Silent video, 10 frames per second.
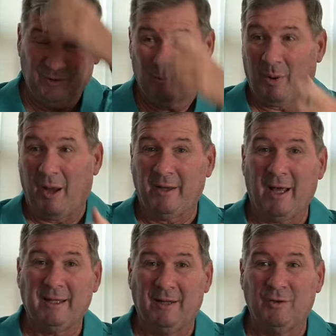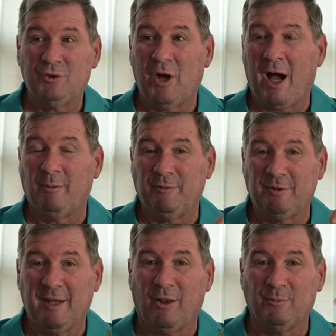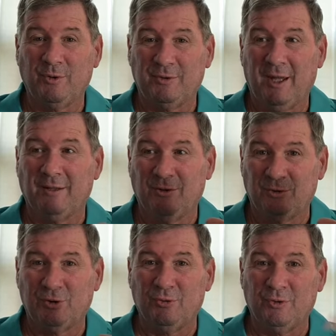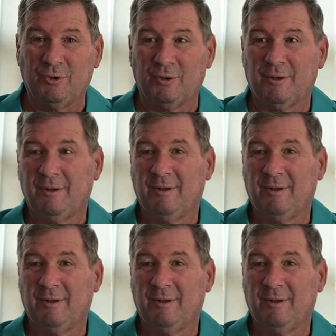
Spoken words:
you're probably not getting the job if you tell them you're shooting your